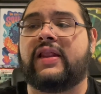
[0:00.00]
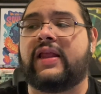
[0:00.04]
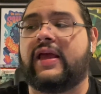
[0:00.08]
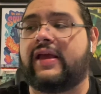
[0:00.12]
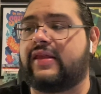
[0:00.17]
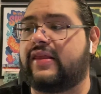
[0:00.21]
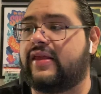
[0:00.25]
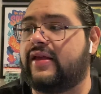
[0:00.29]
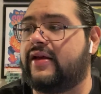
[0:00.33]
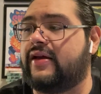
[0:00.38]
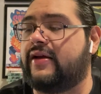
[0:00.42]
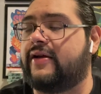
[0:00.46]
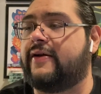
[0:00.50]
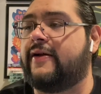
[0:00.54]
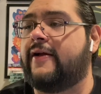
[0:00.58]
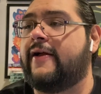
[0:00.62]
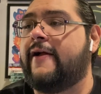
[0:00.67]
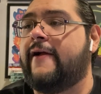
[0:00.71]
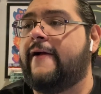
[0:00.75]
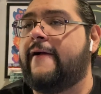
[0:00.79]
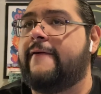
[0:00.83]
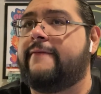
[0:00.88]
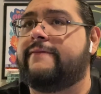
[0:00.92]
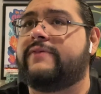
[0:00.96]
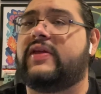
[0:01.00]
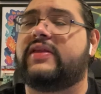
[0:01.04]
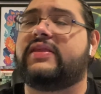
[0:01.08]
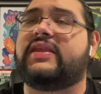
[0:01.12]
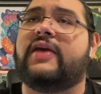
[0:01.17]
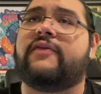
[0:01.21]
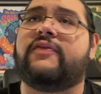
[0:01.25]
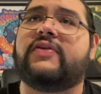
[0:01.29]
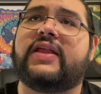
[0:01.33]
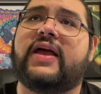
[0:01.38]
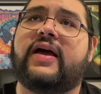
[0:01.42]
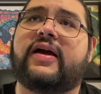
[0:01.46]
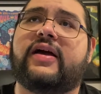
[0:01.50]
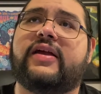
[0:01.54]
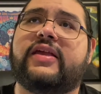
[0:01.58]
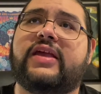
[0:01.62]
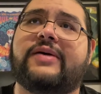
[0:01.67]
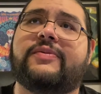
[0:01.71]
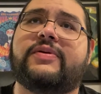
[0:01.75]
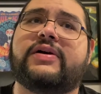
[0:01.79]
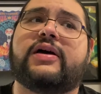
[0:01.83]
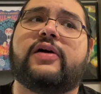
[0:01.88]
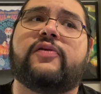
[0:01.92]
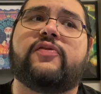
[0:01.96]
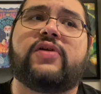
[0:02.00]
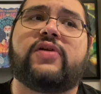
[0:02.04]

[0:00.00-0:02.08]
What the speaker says: Like the David Nakayama cover